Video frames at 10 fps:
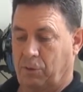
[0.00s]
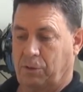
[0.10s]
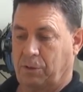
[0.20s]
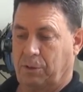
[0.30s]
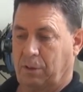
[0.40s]

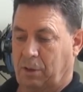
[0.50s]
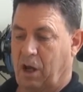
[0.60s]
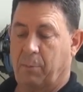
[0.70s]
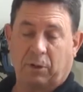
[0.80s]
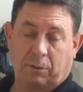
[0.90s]
versus the
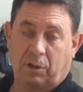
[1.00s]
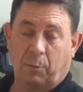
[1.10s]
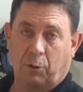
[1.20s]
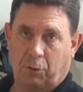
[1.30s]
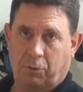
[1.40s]
common
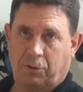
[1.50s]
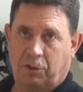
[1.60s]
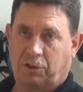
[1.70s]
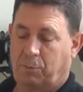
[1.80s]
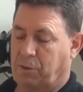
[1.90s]
double hose
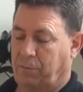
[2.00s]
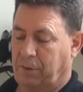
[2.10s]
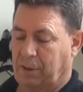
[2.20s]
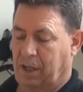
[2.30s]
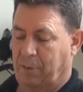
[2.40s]
systems
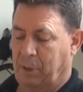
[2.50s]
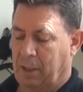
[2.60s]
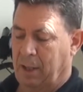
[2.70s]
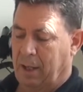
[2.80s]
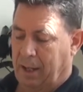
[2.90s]
at the time.
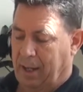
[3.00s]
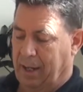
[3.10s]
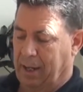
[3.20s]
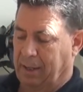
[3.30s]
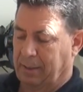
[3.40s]

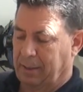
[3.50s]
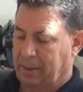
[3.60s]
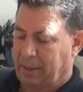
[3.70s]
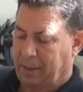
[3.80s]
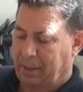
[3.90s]
And
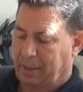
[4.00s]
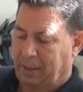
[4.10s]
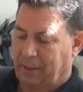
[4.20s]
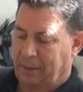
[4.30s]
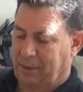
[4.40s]

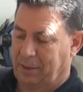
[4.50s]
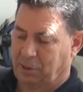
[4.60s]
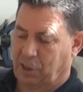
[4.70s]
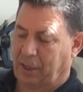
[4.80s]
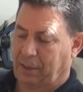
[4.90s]
the
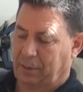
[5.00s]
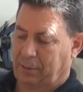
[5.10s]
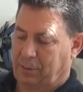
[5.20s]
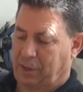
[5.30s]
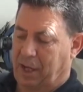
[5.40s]

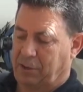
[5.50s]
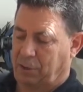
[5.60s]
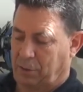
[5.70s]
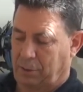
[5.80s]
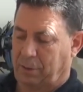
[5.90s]
second stage
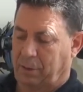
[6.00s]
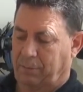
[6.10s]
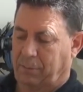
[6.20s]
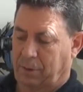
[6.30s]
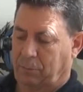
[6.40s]

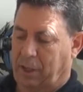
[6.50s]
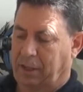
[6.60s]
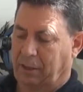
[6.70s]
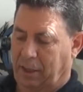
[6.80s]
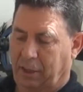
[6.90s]
of the
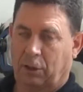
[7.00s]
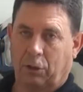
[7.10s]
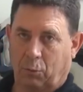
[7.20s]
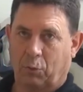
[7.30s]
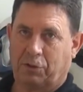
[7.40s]

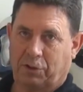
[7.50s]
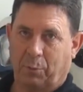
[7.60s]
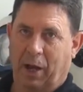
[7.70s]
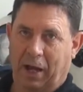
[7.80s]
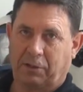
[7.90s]
regulator was
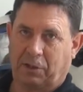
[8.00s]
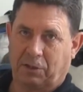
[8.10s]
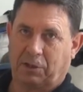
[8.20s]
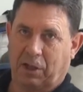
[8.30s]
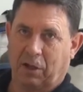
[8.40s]
the mask
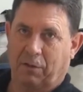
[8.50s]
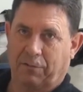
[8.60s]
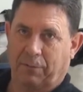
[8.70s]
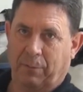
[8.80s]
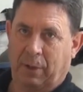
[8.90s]
itself.